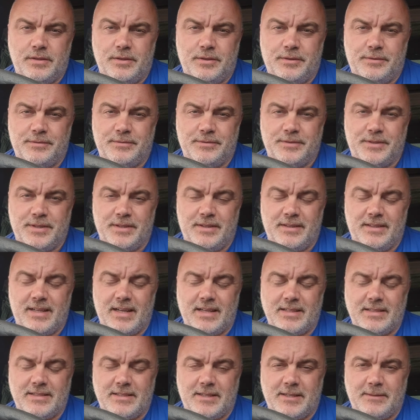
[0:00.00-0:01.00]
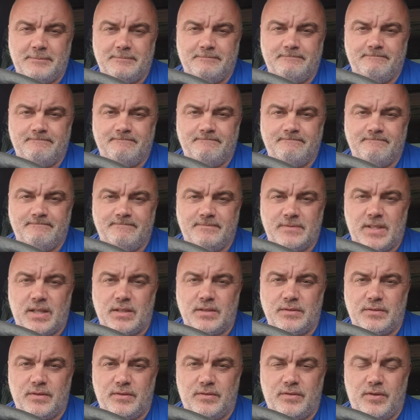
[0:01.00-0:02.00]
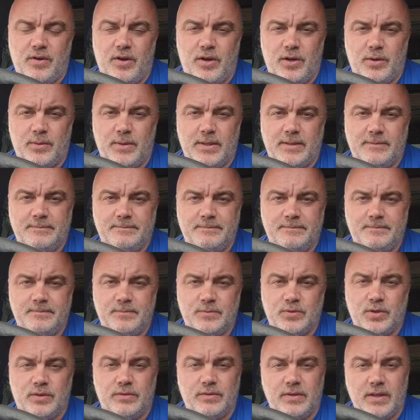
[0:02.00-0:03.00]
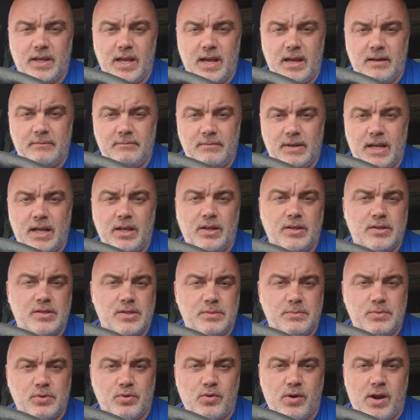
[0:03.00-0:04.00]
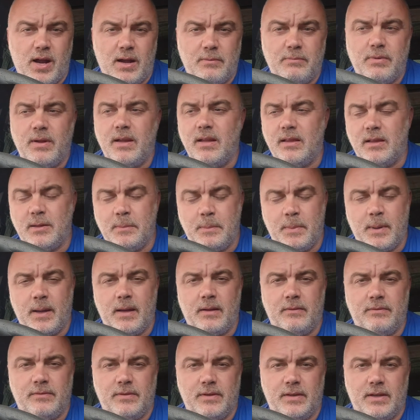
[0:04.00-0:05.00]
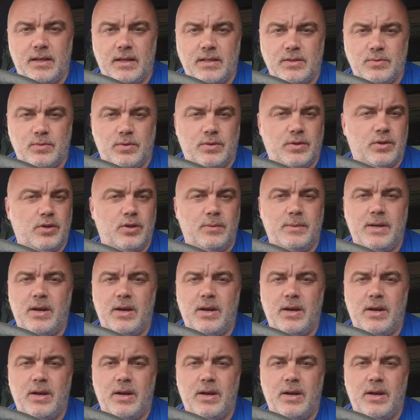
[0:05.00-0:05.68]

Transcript: So until next time, thanks for following. Don't forget, like and subscribe, hit the bell for the next one. They